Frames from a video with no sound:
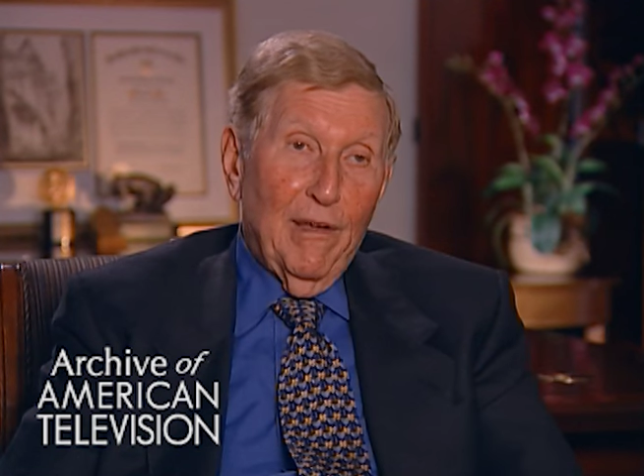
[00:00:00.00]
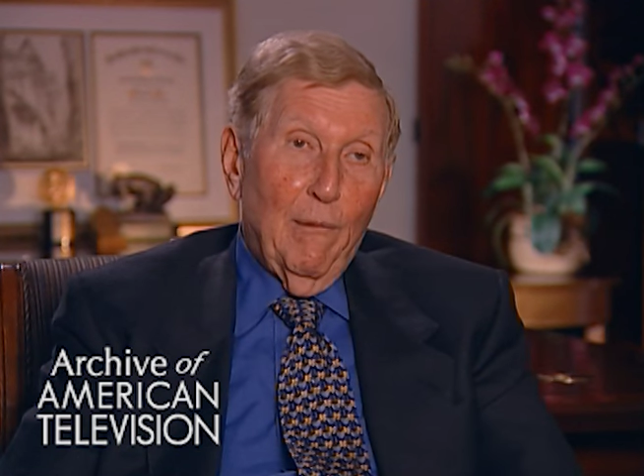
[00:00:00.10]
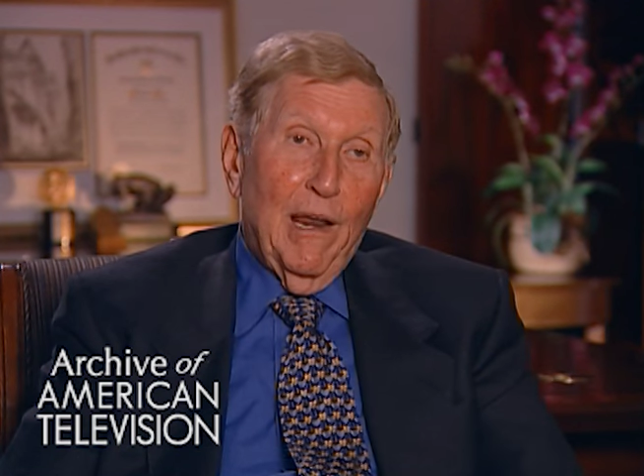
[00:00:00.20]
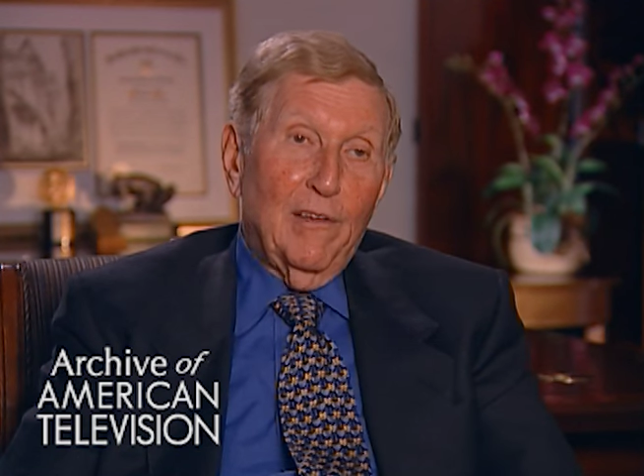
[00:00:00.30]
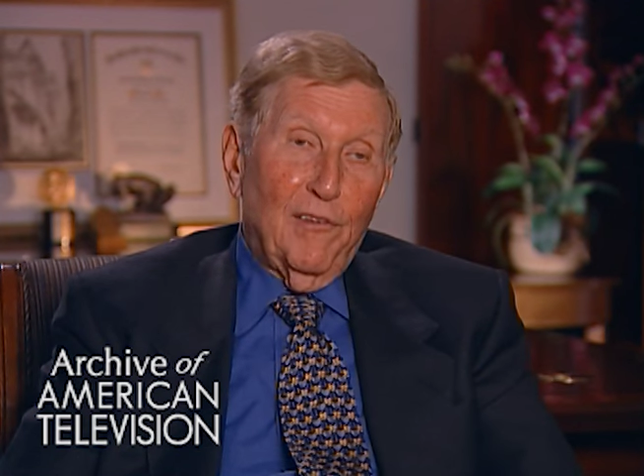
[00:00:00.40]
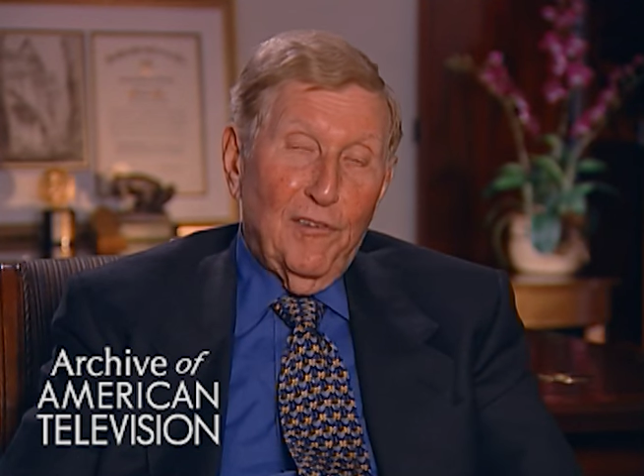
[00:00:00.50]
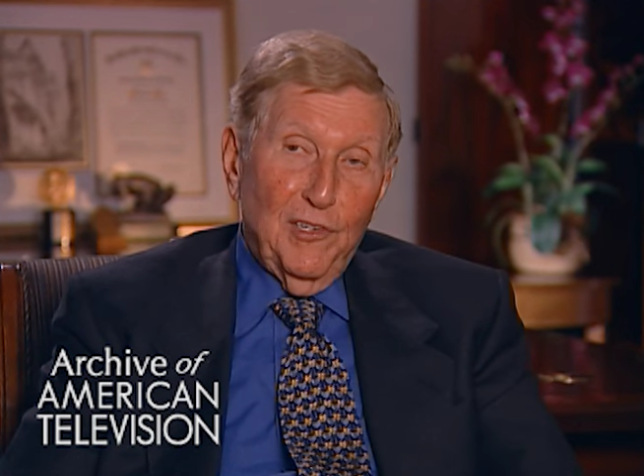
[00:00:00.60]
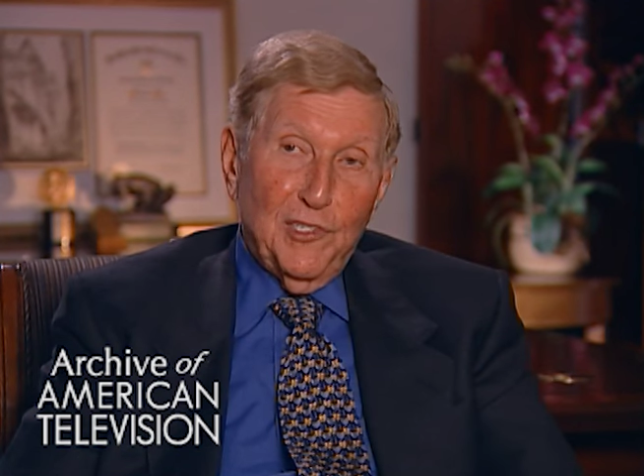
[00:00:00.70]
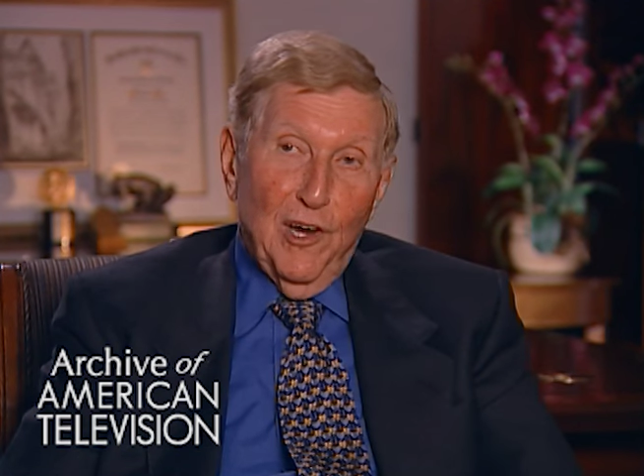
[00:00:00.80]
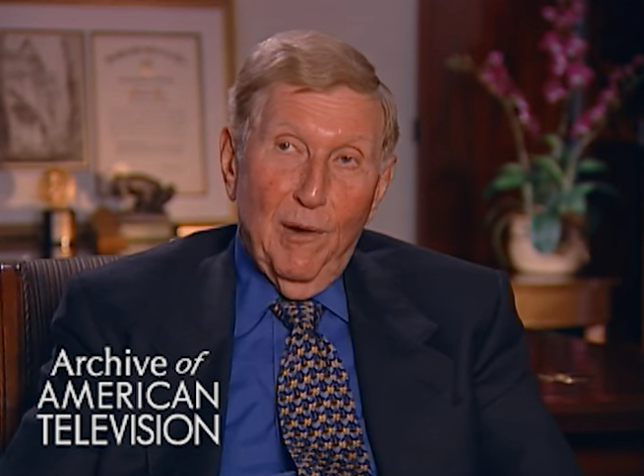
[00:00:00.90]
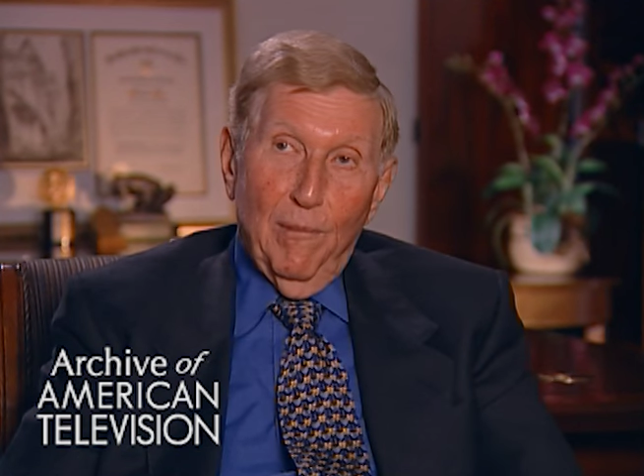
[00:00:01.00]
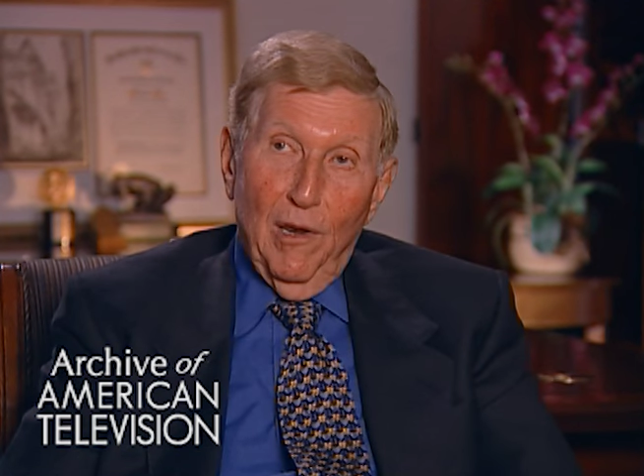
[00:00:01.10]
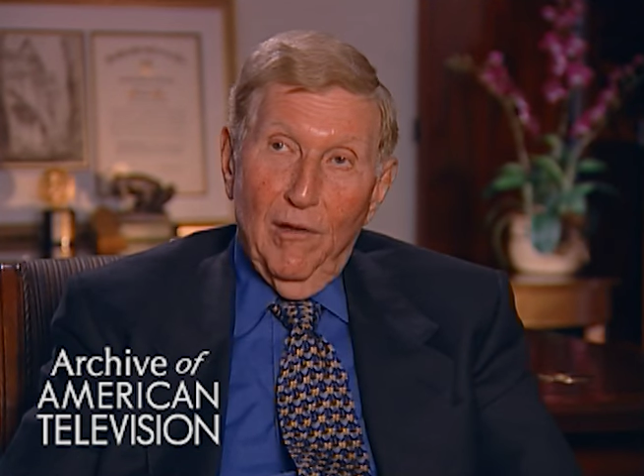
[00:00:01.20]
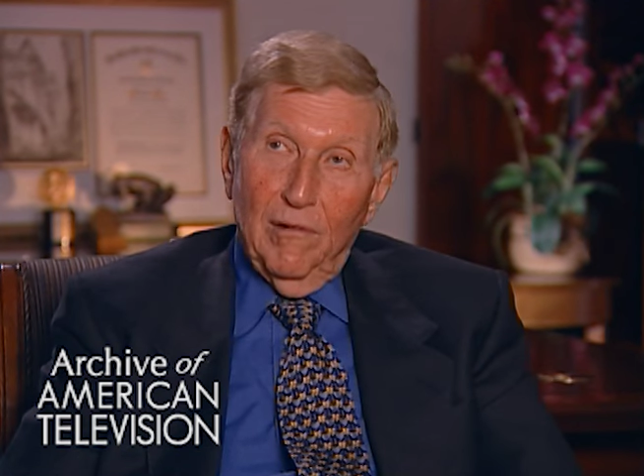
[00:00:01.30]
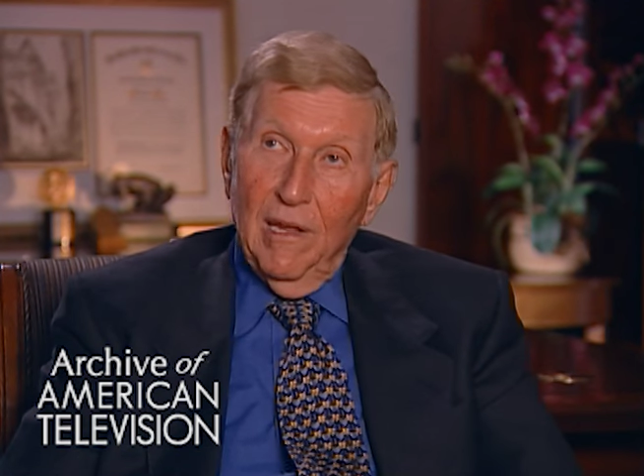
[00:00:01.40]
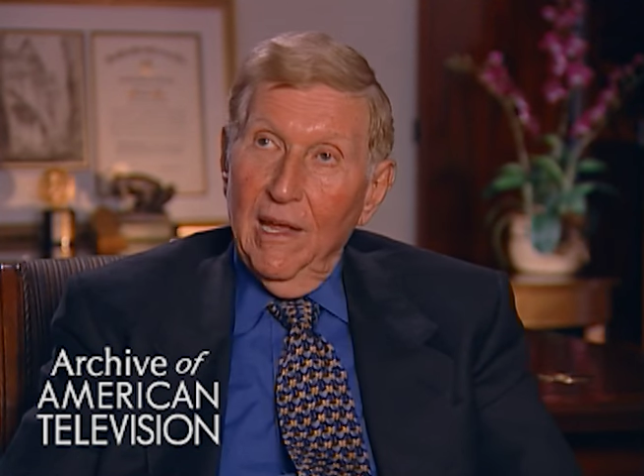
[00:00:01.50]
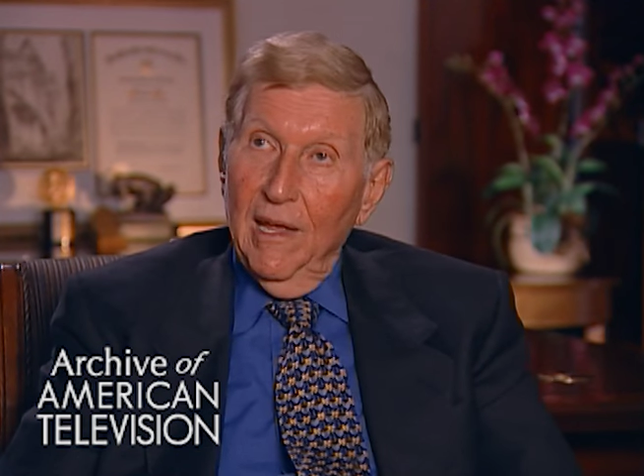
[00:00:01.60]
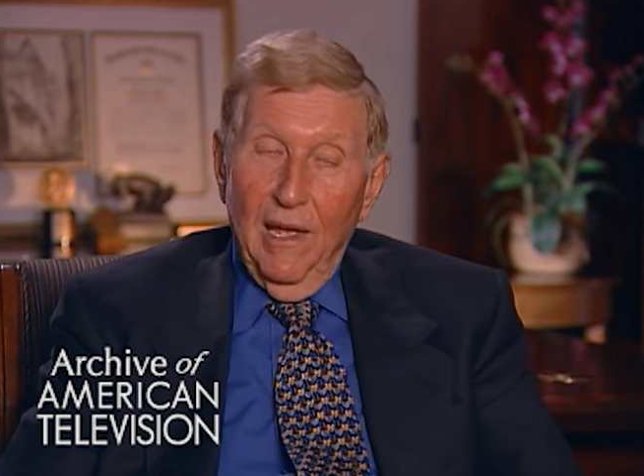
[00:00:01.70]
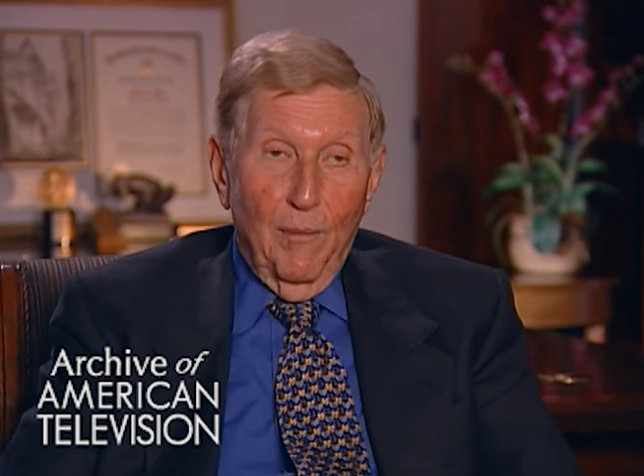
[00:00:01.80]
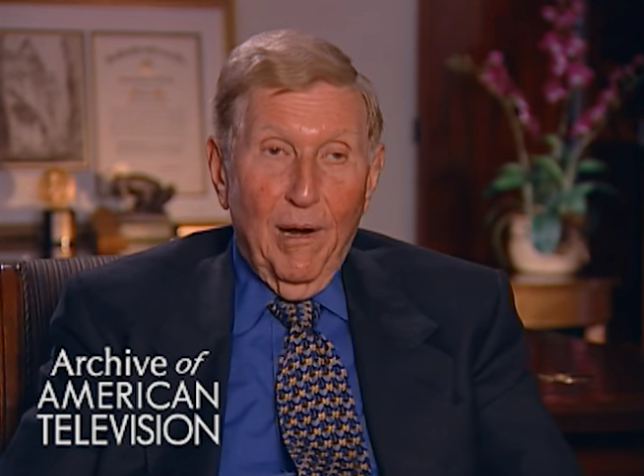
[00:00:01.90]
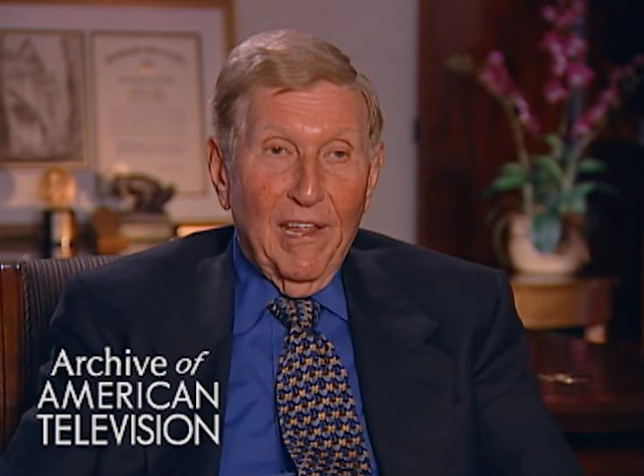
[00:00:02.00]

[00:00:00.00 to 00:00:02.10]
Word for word: I went out to see John Malone about